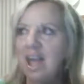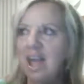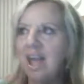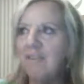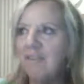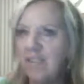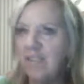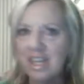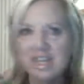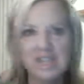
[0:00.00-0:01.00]
Everything
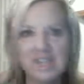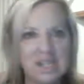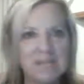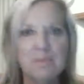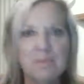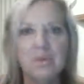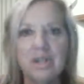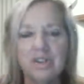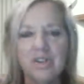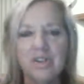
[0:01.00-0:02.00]
is just more
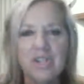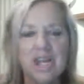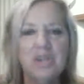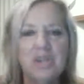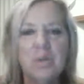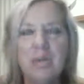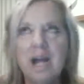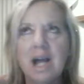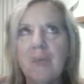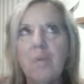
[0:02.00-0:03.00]
acute. You
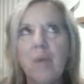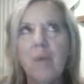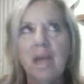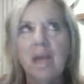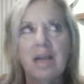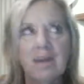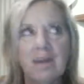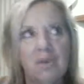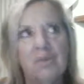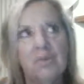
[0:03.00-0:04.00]
become aware
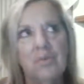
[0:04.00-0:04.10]
of